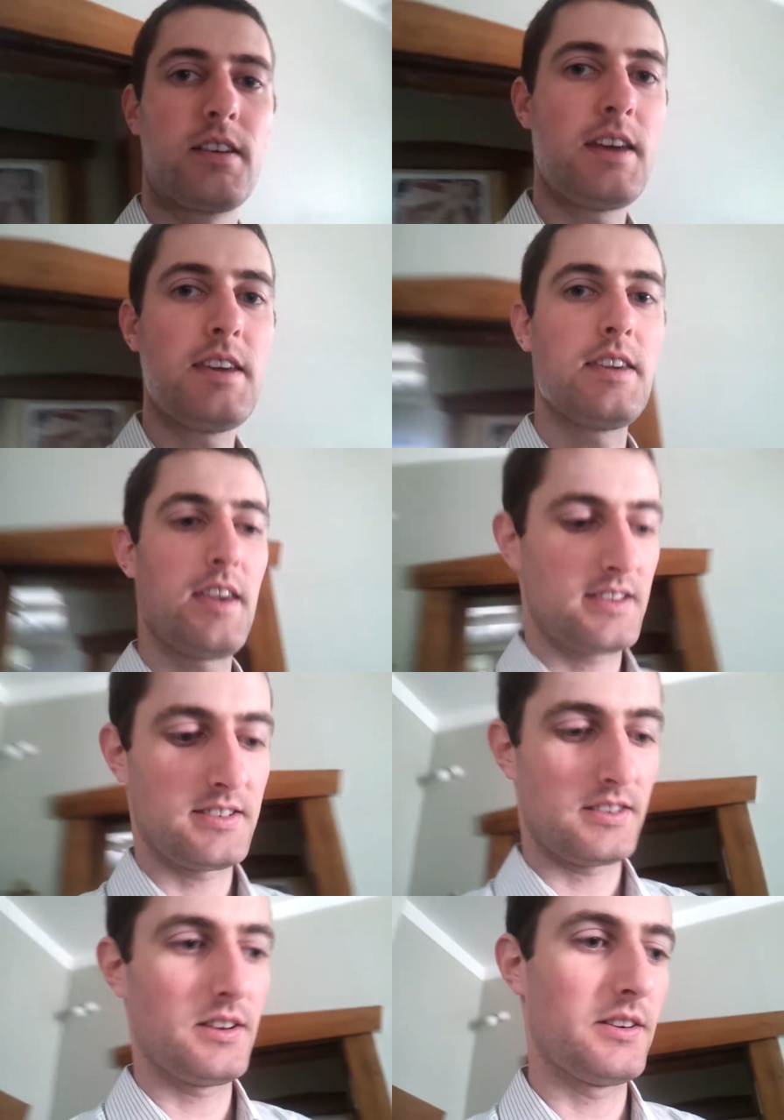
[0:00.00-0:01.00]
Hey, how's
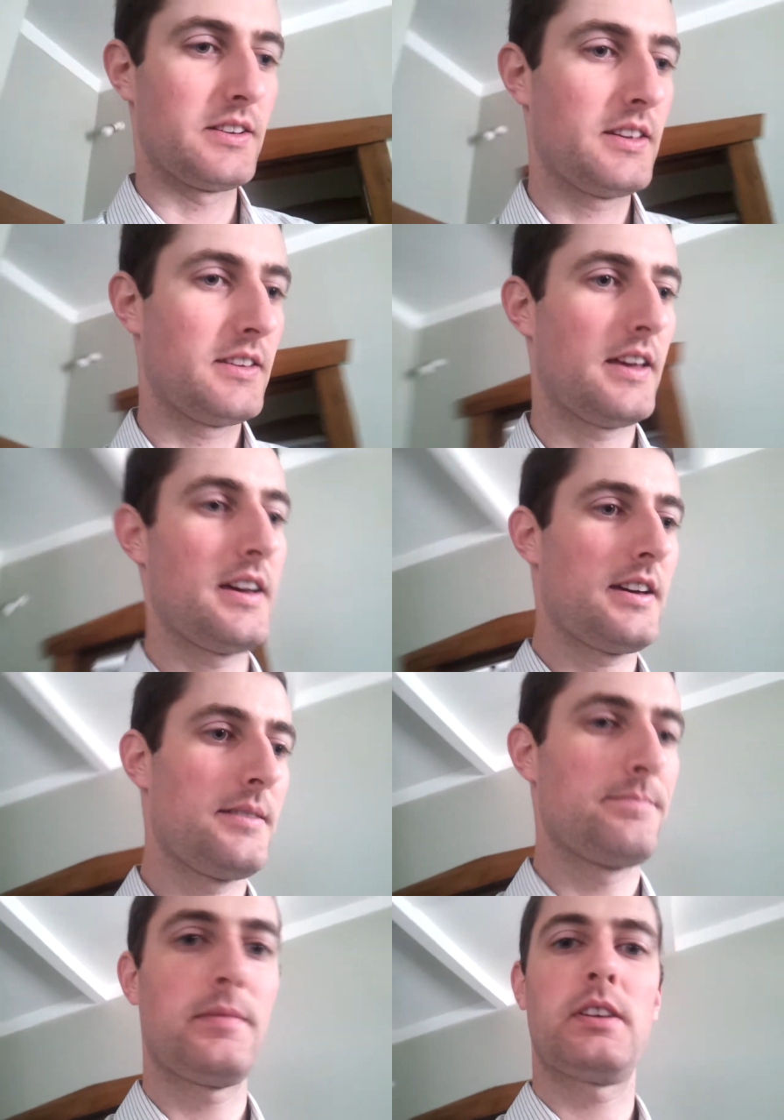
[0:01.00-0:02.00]
it going?
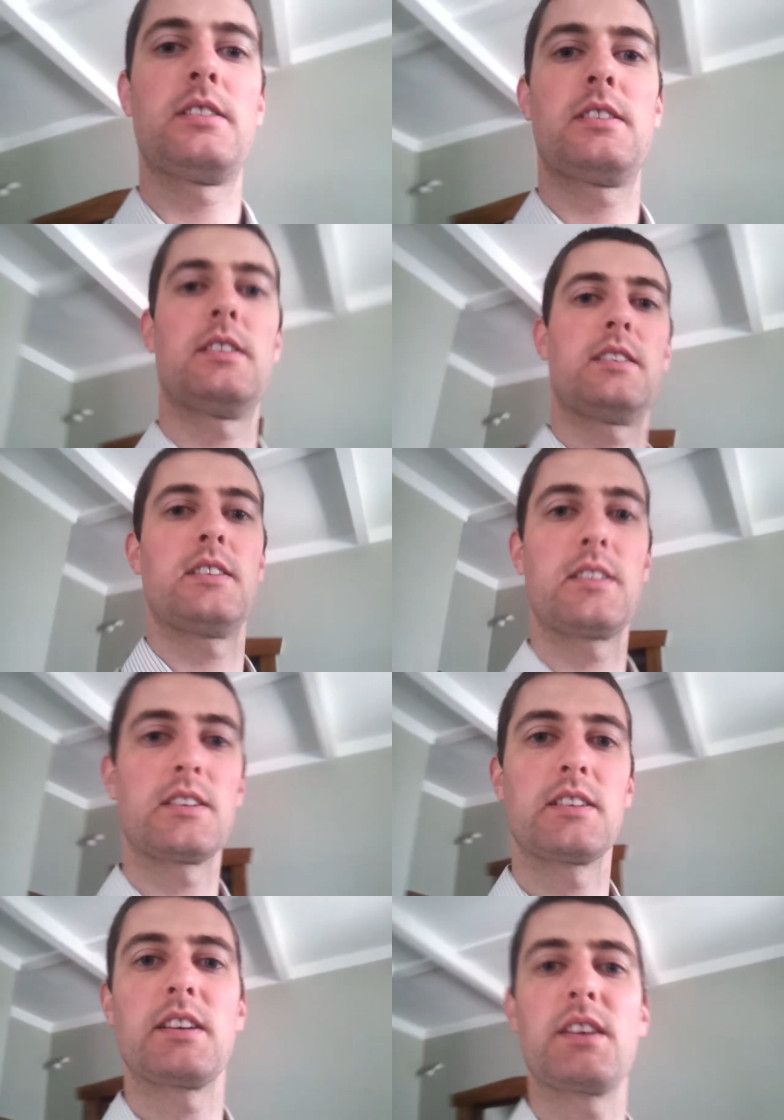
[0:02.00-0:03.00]
Um,
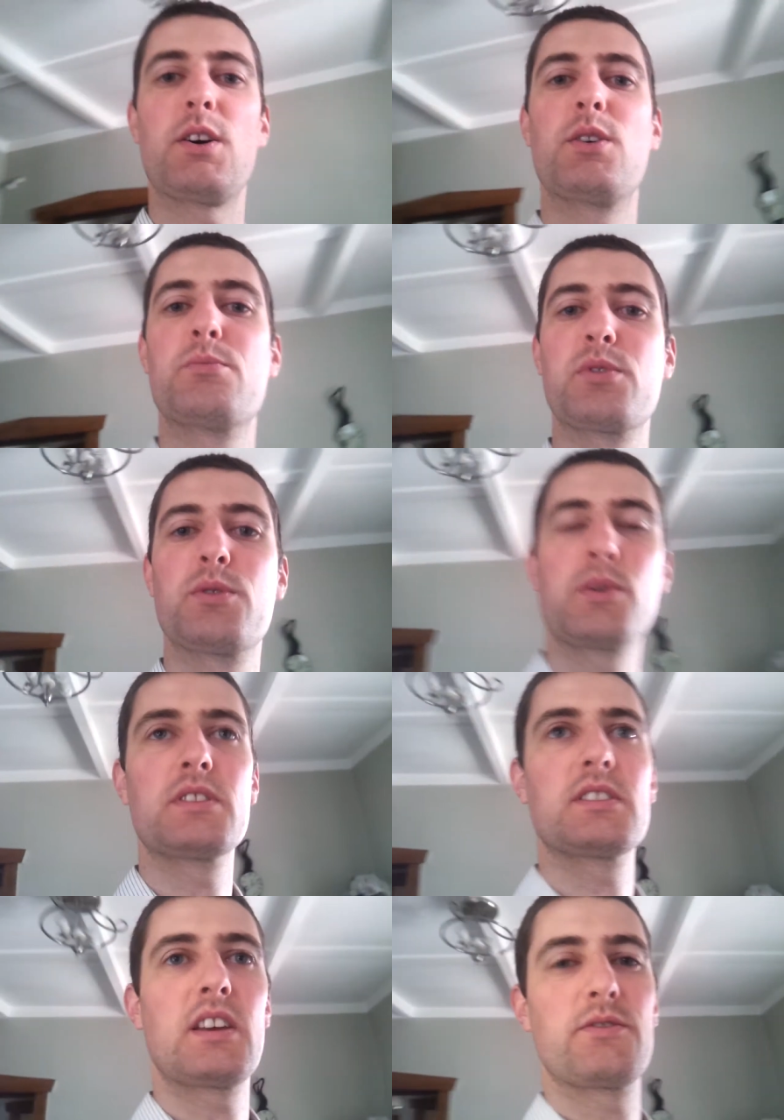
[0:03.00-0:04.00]
got another homebrew
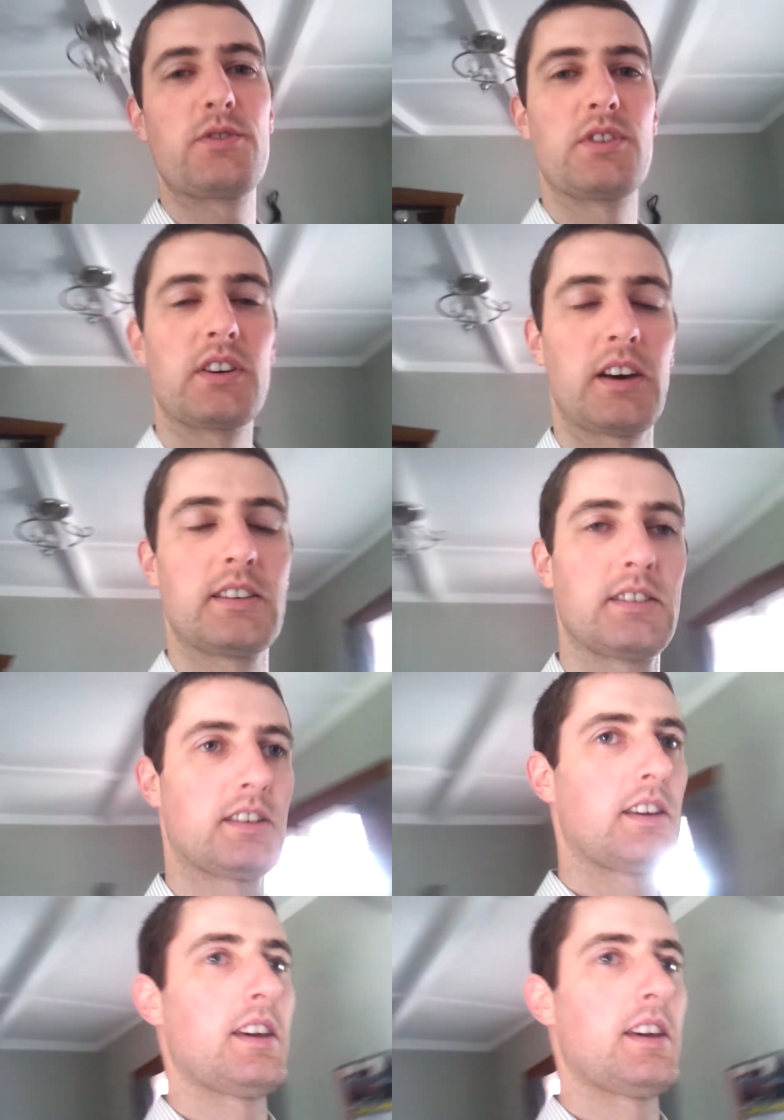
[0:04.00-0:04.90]
Wednesday for you guys.